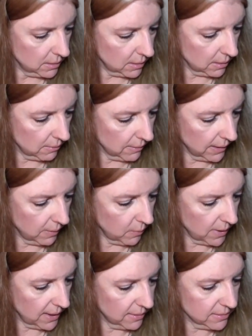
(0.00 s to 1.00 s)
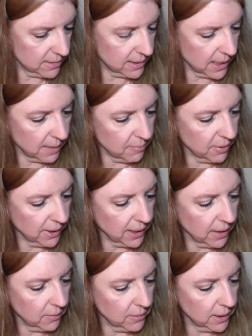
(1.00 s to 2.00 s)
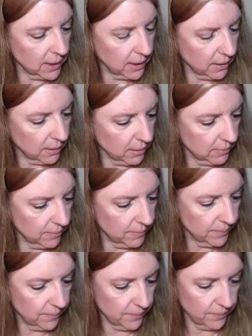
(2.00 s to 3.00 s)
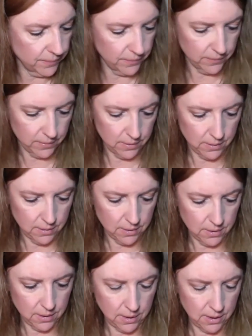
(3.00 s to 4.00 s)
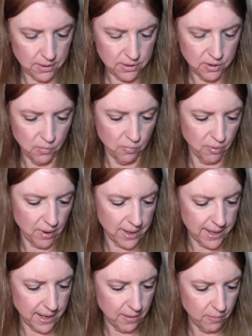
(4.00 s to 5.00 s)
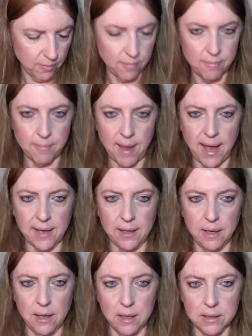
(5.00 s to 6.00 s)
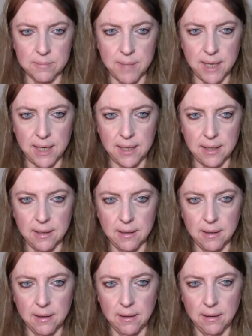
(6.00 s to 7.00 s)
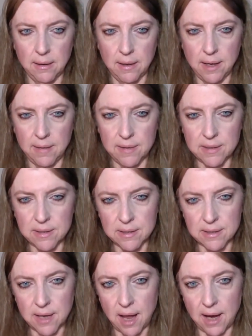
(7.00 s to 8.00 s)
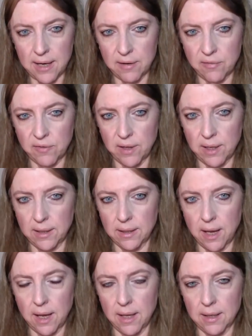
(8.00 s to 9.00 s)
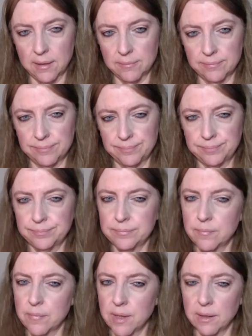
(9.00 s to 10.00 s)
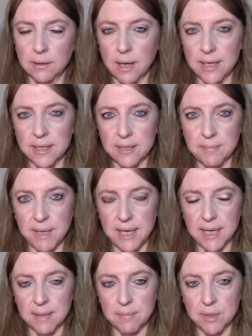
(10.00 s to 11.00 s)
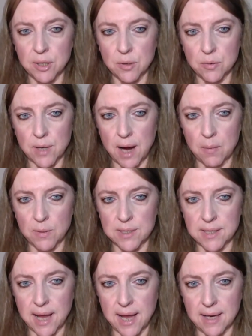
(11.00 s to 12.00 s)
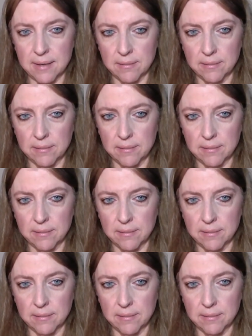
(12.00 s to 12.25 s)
All right, what else did I bring out here? I also brought out MAC Hug Me, and this is kind of a light to medium nude, I would say.